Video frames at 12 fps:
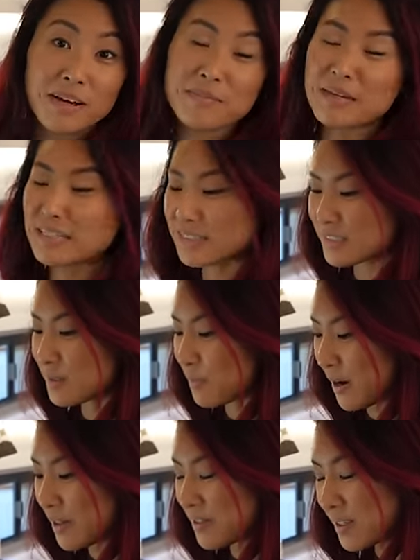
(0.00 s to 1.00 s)
high maintenance,
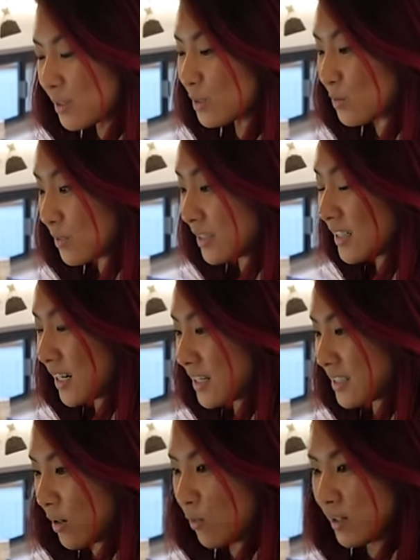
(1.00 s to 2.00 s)
but I think it looks really
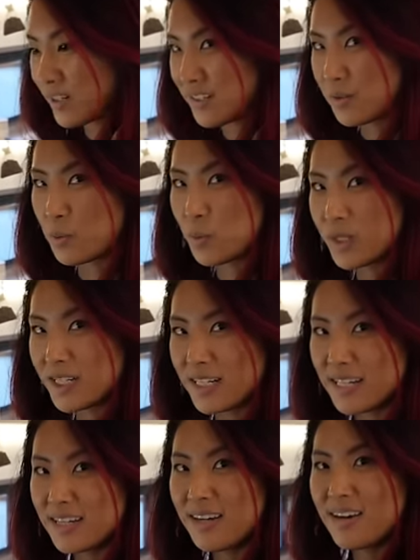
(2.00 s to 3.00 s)
nice. I wanted a
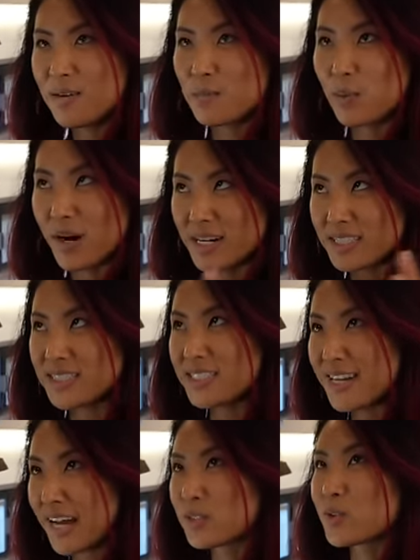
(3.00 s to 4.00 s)
woody, bright,
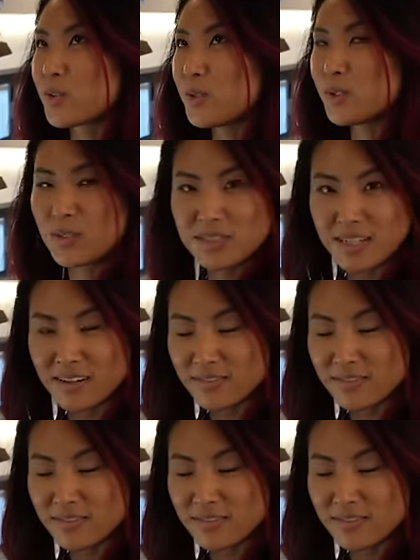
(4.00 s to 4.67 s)
natural look to